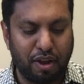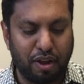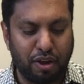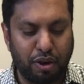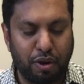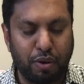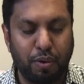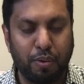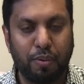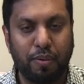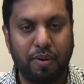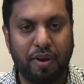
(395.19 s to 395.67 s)

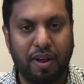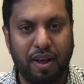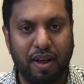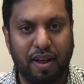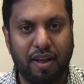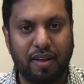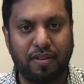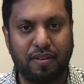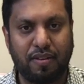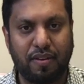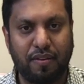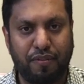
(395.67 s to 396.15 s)
You,
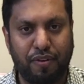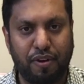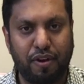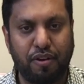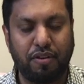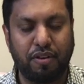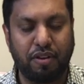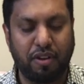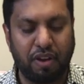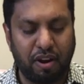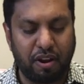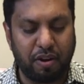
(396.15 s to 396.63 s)
as a
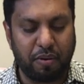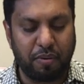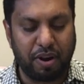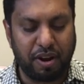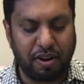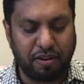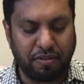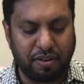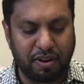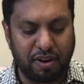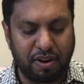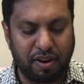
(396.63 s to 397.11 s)
future
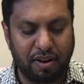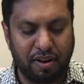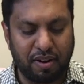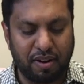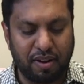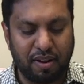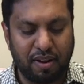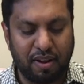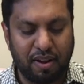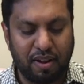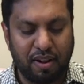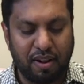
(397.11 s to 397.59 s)
generation,
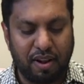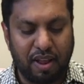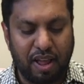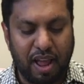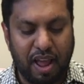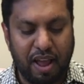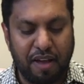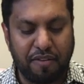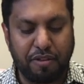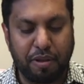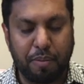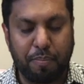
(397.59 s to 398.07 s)

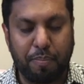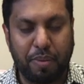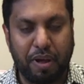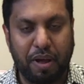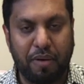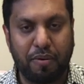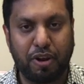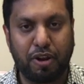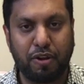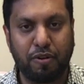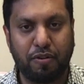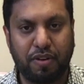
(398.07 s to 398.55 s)
have the
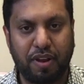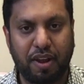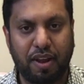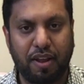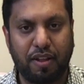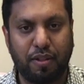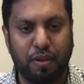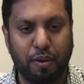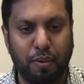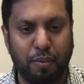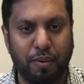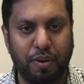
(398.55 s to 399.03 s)
power to
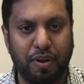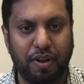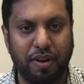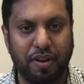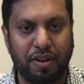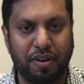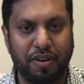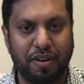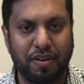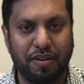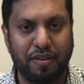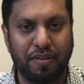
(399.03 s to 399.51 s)
change the
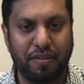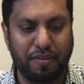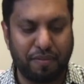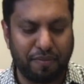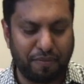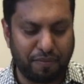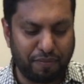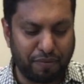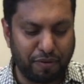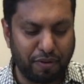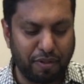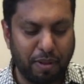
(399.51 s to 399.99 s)
world
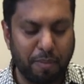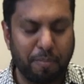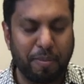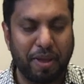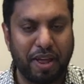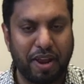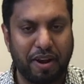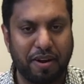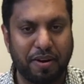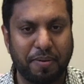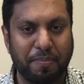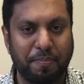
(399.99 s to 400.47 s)
for the
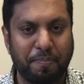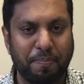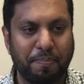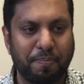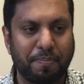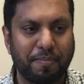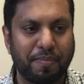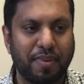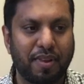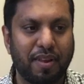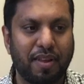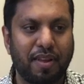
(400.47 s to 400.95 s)
better.
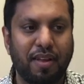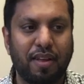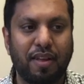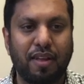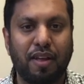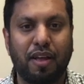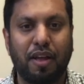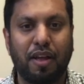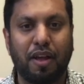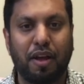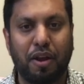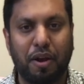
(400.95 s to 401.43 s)

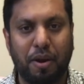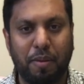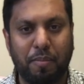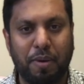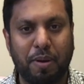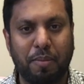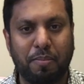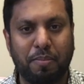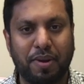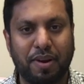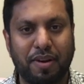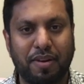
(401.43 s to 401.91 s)

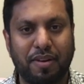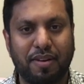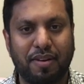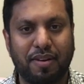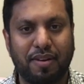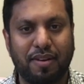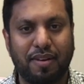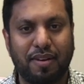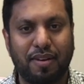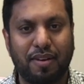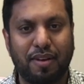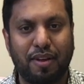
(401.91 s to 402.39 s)
Remember,
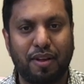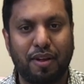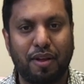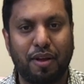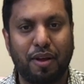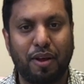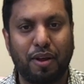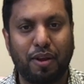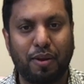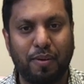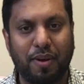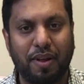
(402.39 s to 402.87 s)

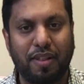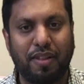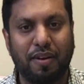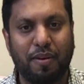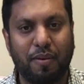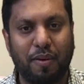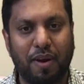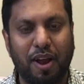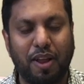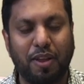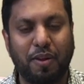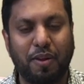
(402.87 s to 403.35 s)
you are the
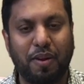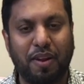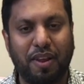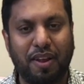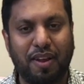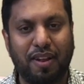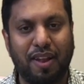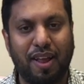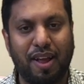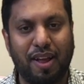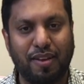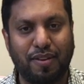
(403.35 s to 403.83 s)

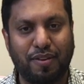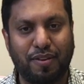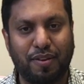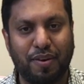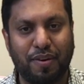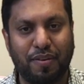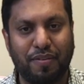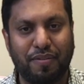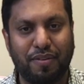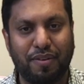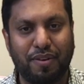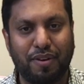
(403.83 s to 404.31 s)
graduating class
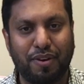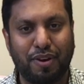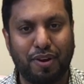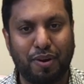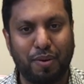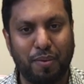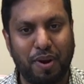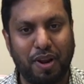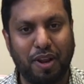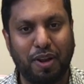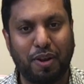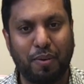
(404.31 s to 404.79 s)
of
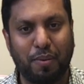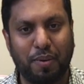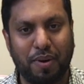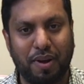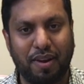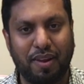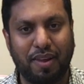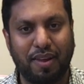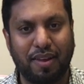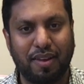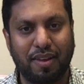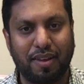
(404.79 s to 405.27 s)

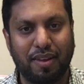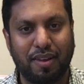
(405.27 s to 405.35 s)
2020.